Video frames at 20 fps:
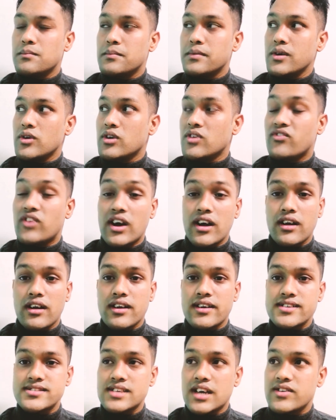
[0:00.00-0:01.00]
you know,
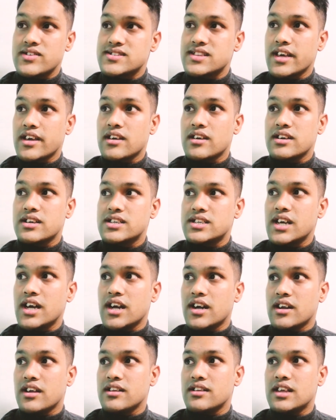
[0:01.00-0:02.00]
fungus. I was like,
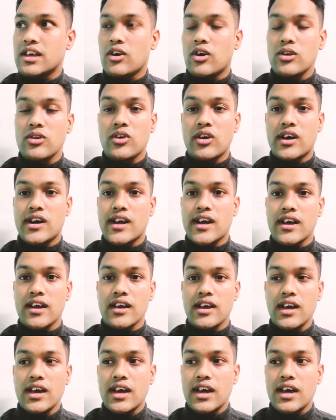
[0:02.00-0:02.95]
shit, they all gonna die.